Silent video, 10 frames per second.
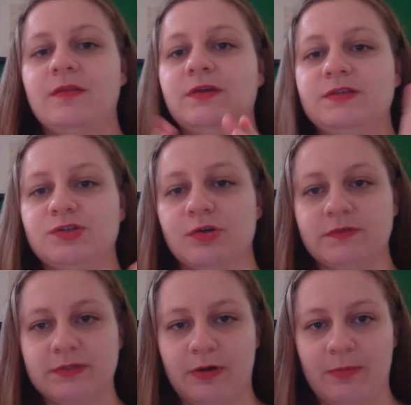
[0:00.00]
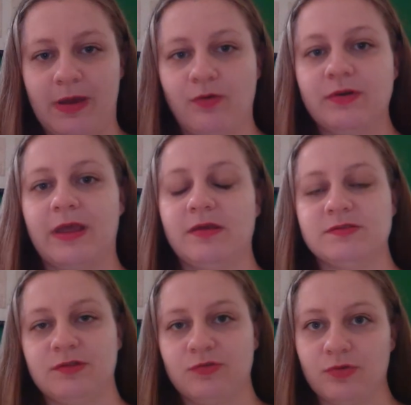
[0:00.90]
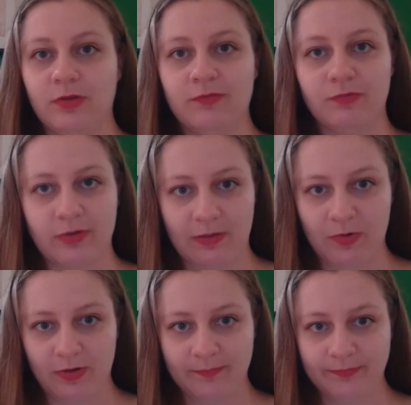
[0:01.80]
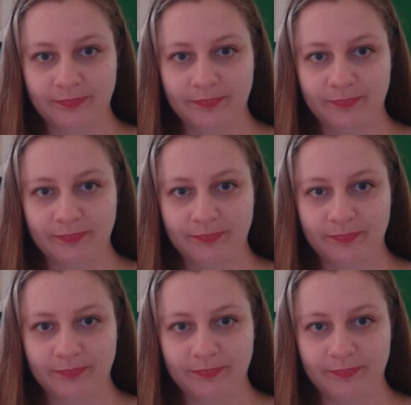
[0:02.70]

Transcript: These nerves come out, exit through the foramina.